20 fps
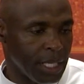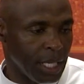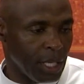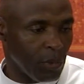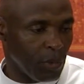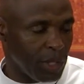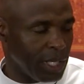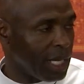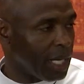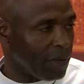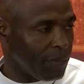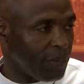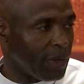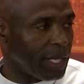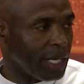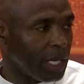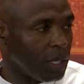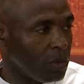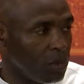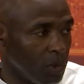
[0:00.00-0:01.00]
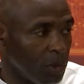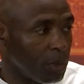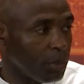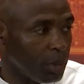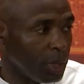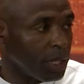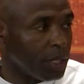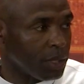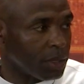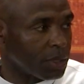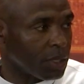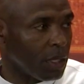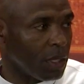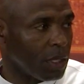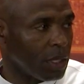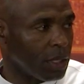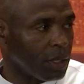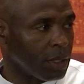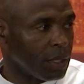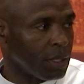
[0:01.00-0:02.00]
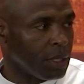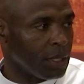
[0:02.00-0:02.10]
and we got to find out who the players are.